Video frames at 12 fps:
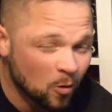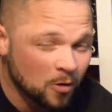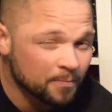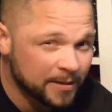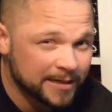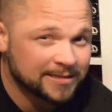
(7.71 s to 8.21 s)

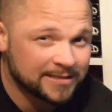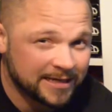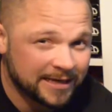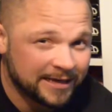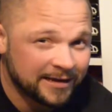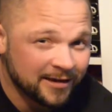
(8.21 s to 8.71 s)
or
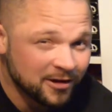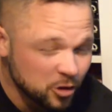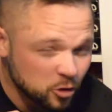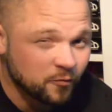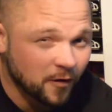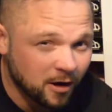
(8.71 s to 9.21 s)
PC,
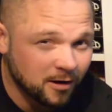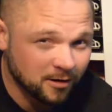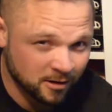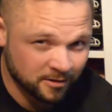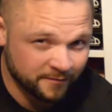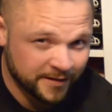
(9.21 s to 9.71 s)
you've all
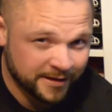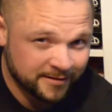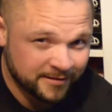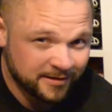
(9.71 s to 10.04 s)
heard of it.